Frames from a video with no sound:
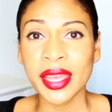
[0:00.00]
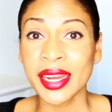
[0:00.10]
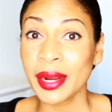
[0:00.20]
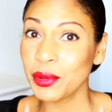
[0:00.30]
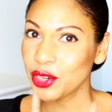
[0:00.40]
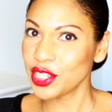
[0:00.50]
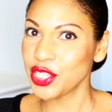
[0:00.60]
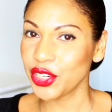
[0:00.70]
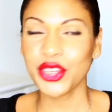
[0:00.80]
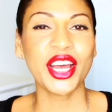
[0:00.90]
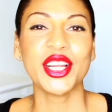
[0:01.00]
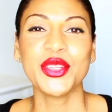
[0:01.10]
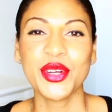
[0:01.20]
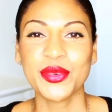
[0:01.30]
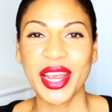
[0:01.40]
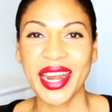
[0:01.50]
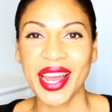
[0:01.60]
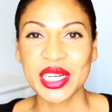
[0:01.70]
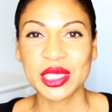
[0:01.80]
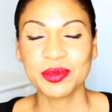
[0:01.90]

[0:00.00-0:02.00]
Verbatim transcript: and I'm gonna show you how to do it right now